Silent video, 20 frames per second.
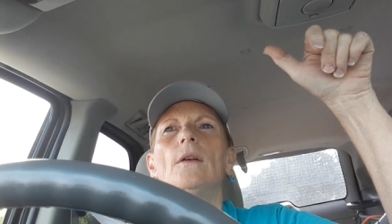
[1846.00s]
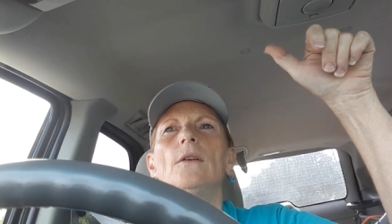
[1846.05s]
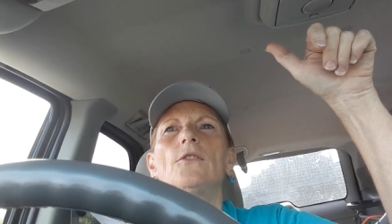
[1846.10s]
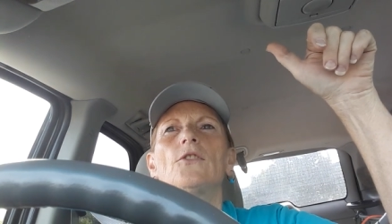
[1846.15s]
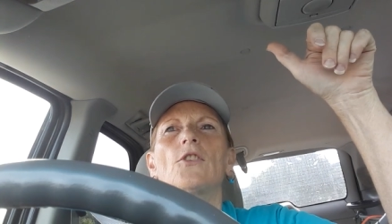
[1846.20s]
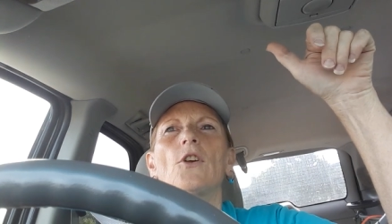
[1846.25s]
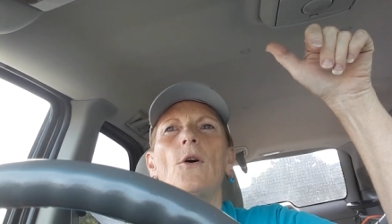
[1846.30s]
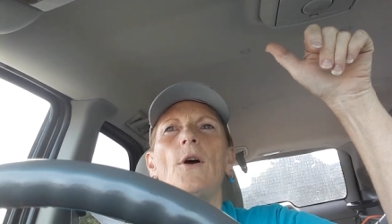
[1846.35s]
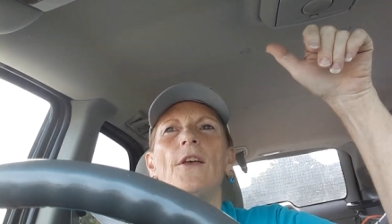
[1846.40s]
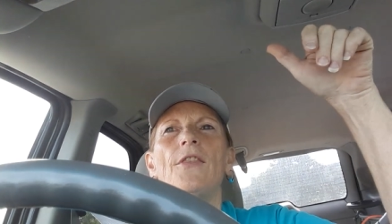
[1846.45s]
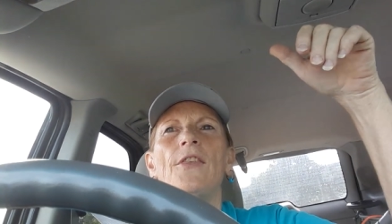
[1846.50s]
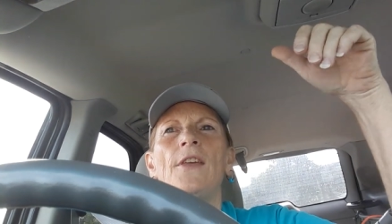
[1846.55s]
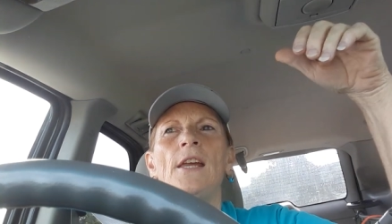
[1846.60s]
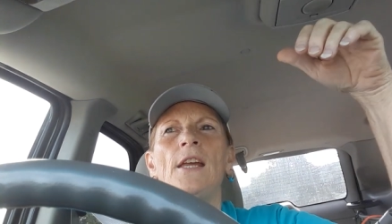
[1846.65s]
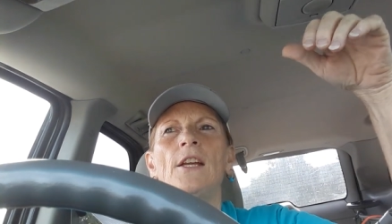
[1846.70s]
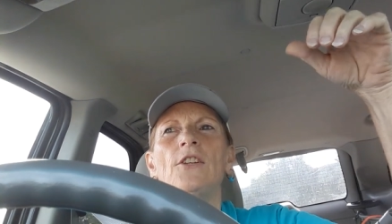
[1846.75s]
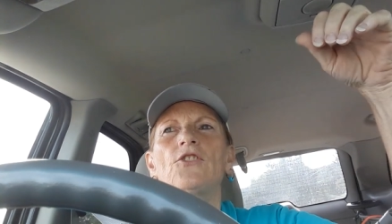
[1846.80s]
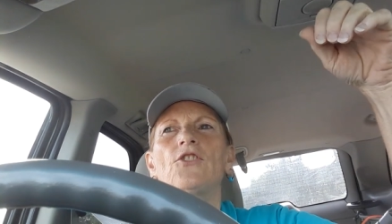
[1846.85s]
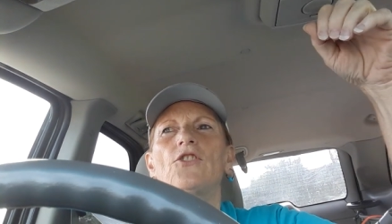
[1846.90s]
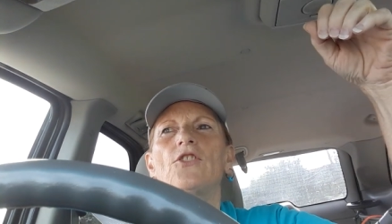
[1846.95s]
So I
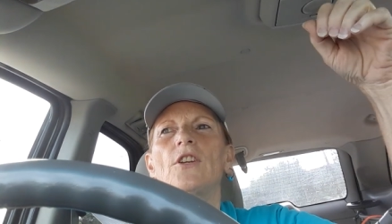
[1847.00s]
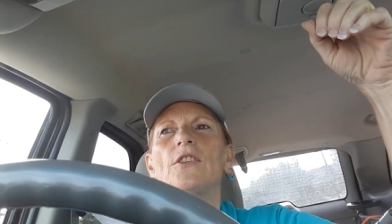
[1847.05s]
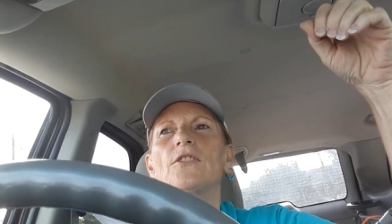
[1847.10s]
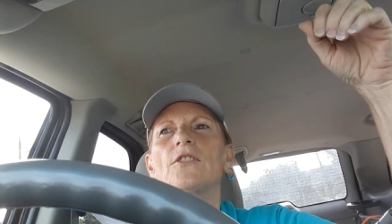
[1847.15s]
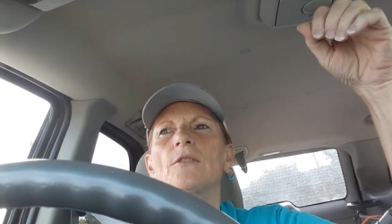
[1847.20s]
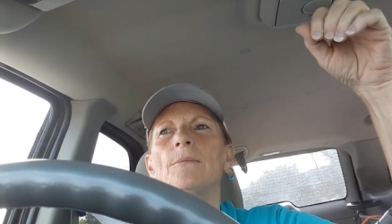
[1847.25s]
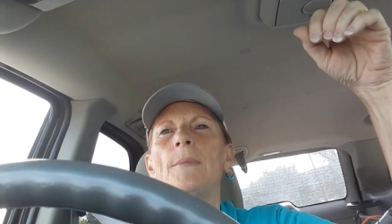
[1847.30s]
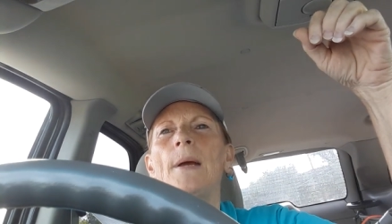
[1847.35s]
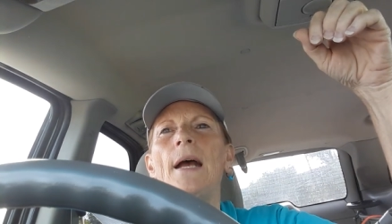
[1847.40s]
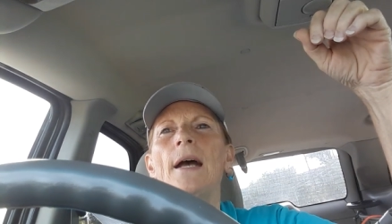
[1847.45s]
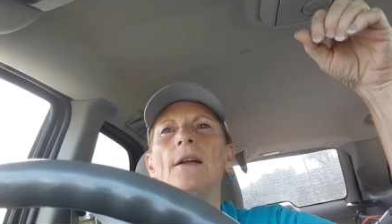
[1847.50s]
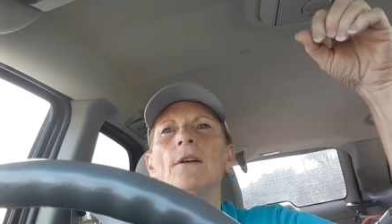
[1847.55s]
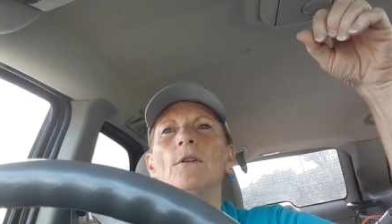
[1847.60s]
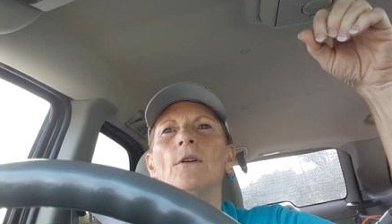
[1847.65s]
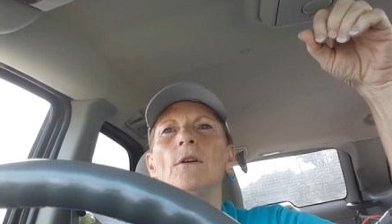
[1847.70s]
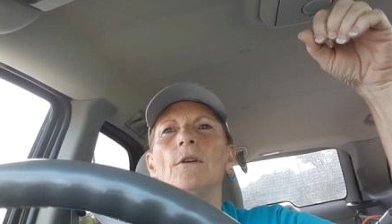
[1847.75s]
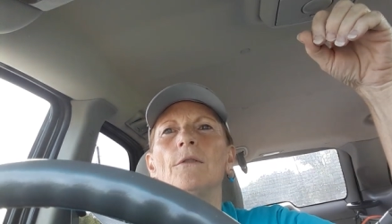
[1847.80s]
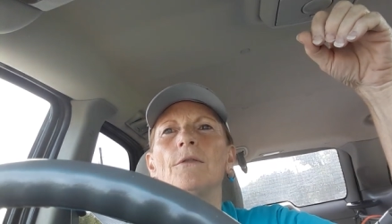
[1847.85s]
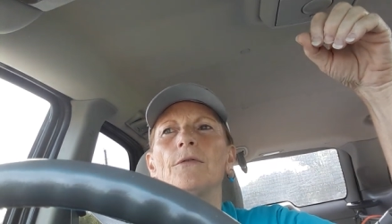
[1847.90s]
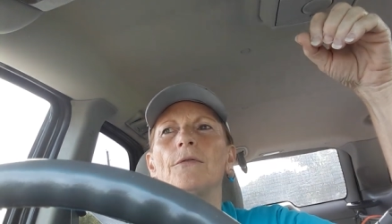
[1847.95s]
think it's just a matter
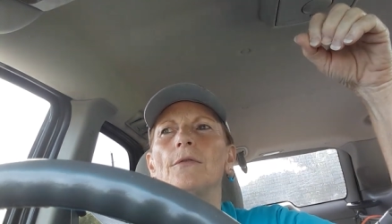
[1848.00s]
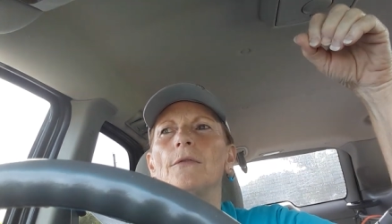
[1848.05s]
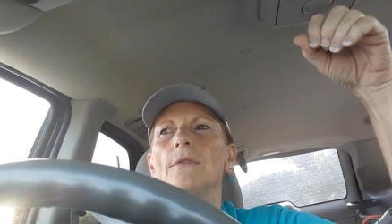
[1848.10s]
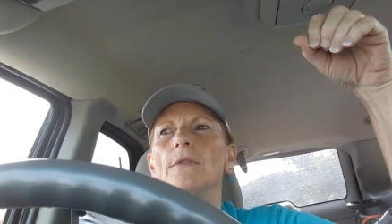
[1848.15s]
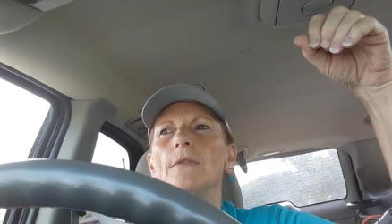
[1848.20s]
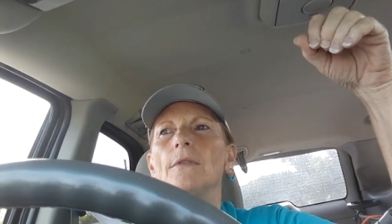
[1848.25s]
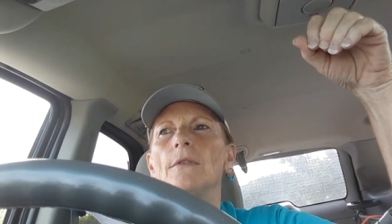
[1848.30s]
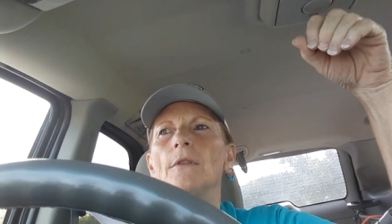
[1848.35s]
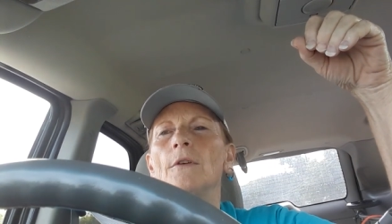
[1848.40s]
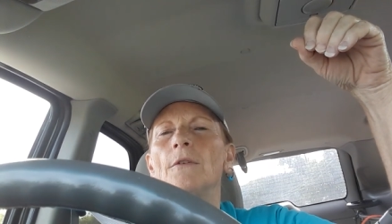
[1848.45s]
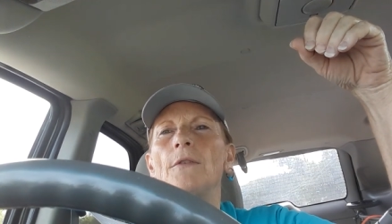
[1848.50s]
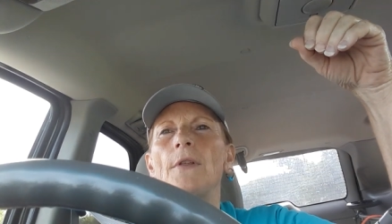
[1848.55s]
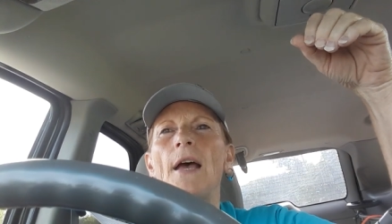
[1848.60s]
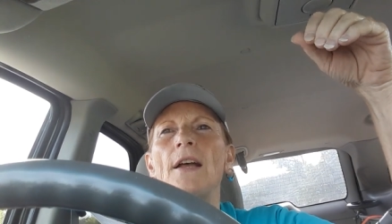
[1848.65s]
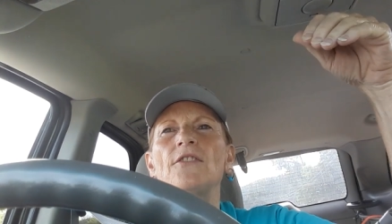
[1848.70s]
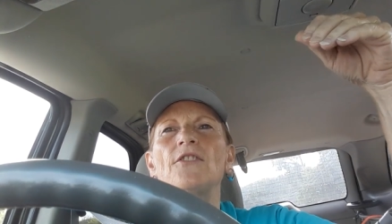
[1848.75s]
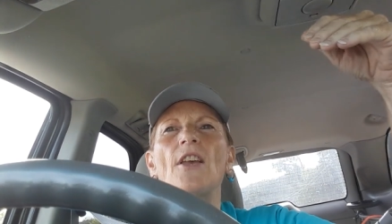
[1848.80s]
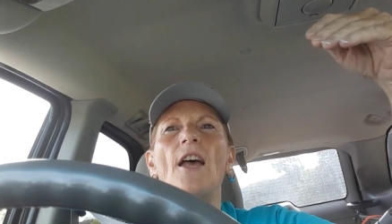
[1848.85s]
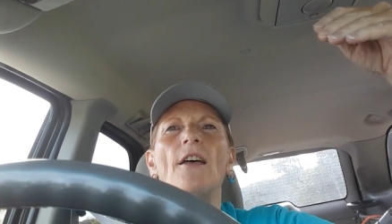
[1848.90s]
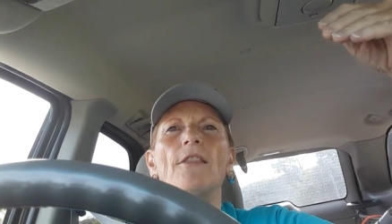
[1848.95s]
of the,
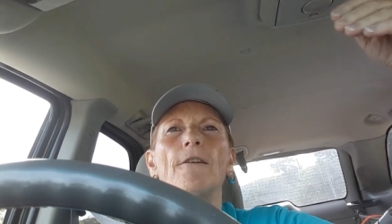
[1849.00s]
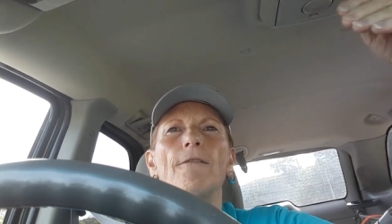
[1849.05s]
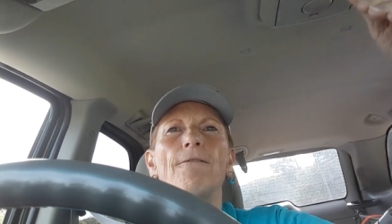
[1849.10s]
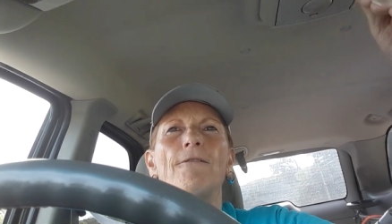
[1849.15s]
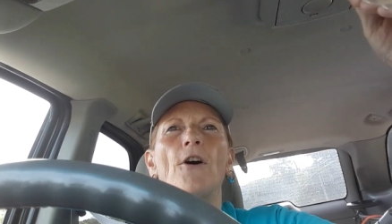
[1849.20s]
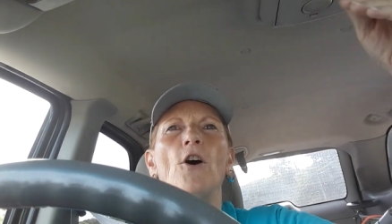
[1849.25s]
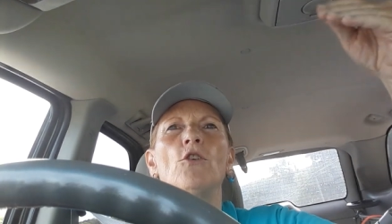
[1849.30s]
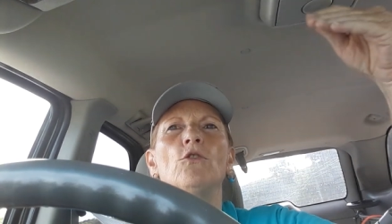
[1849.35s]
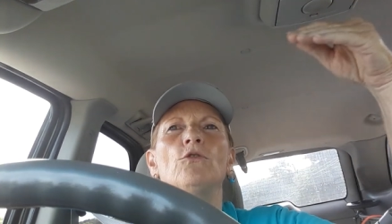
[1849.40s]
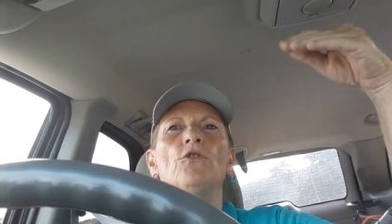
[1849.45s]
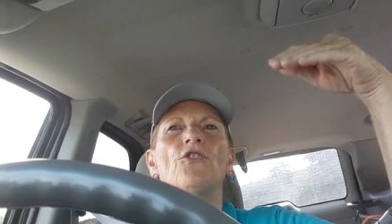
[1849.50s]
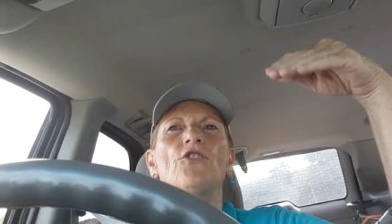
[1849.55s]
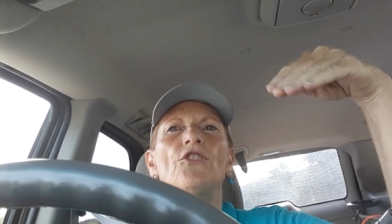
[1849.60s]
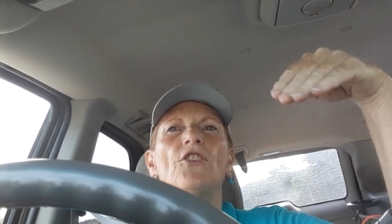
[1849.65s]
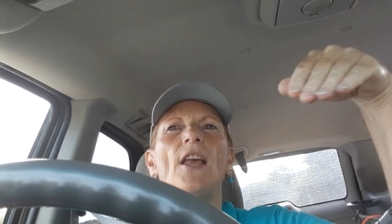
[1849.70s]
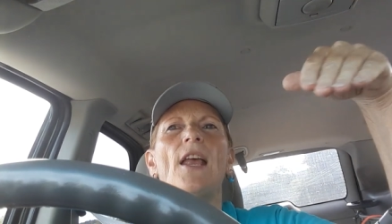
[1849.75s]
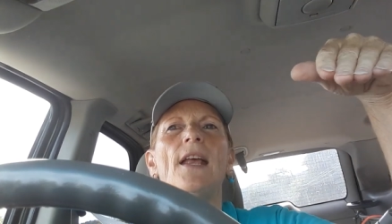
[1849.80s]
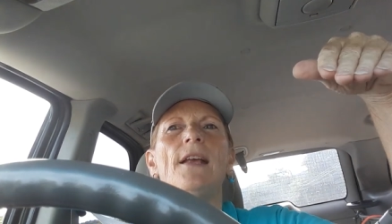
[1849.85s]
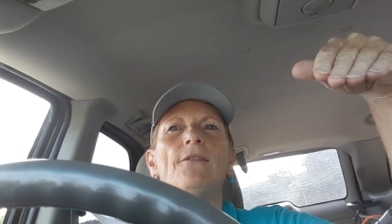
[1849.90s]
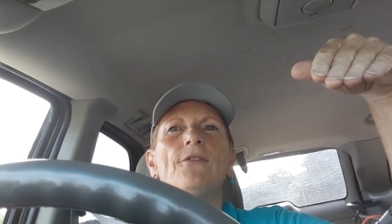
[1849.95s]
that's how the phone
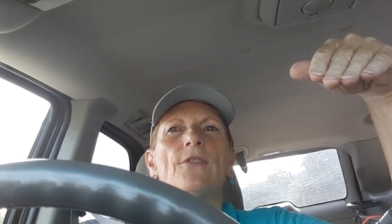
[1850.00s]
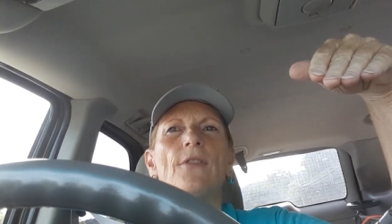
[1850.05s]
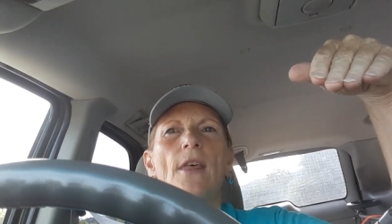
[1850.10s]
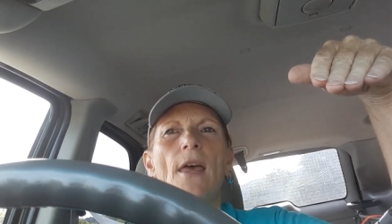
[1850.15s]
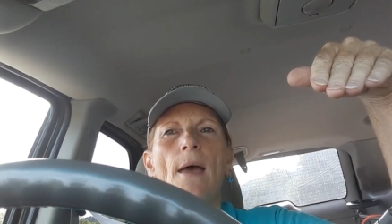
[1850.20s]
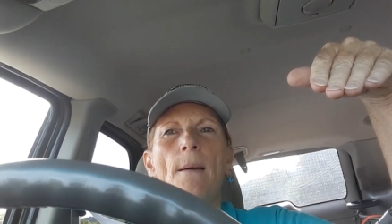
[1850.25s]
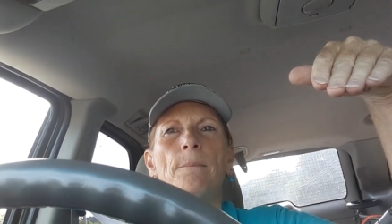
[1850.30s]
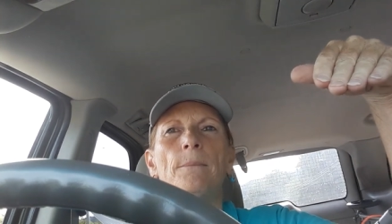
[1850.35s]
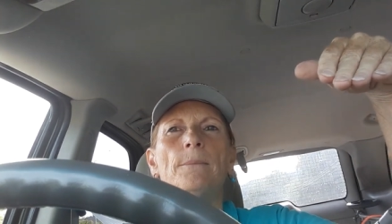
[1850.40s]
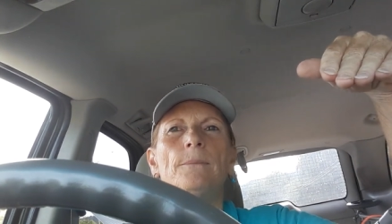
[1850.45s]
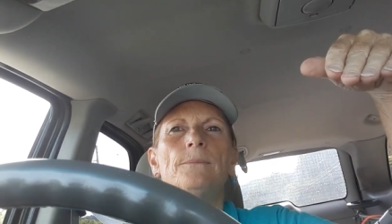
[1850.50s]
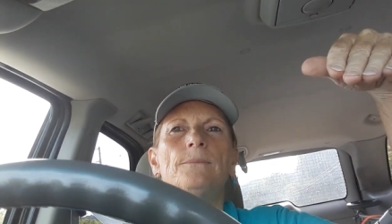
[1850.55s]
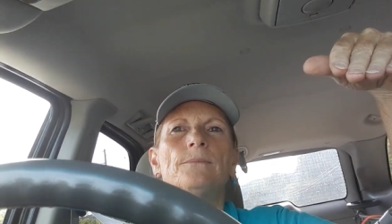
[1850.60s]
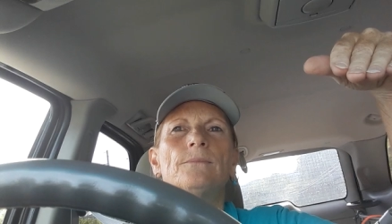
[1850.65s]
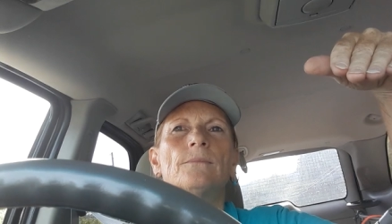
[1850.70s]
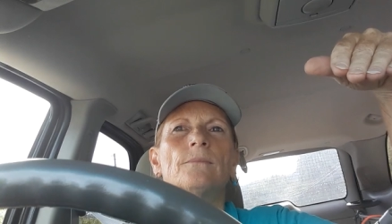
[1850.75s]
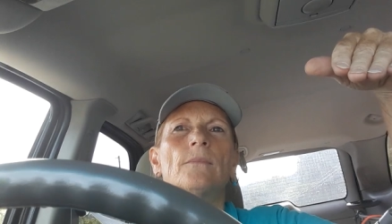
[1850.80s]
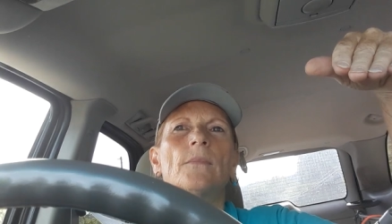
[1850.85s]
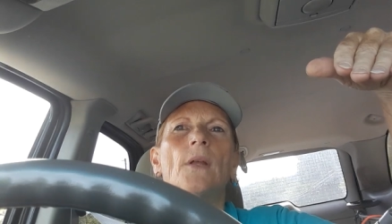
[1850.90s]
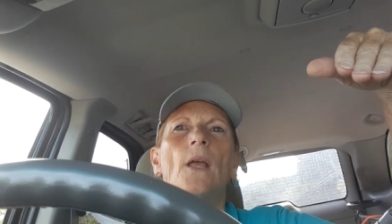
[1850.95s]
saves
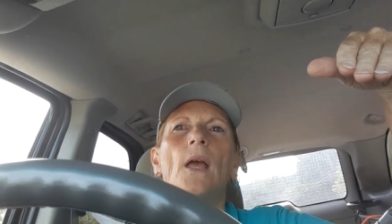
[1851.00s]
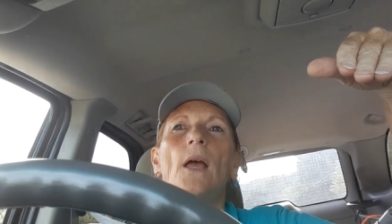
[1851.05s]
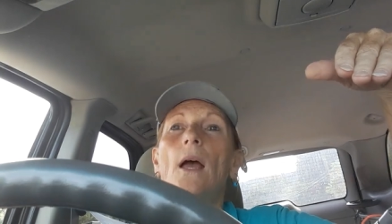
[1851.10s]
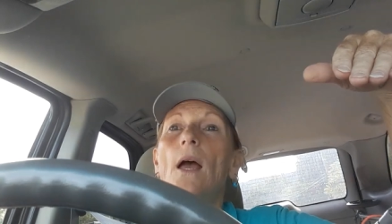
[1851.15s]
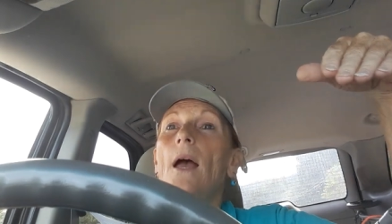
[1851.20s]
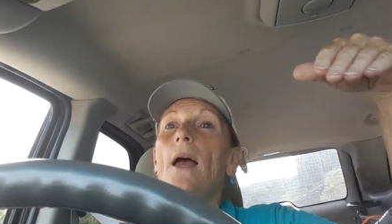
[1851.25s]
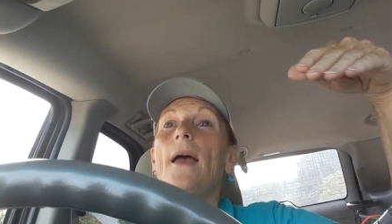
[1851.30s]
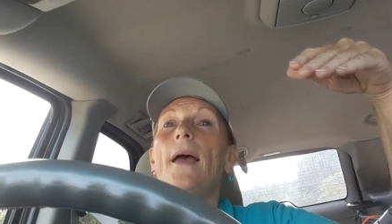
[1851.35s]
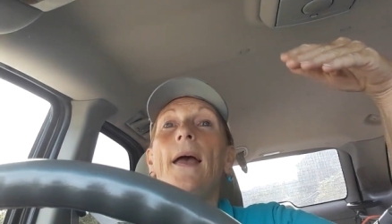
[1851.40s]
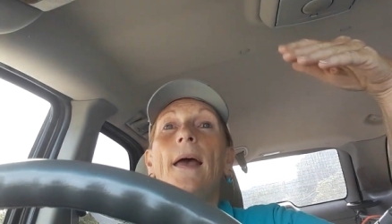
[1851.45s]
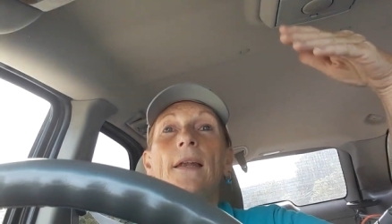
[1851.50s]
them.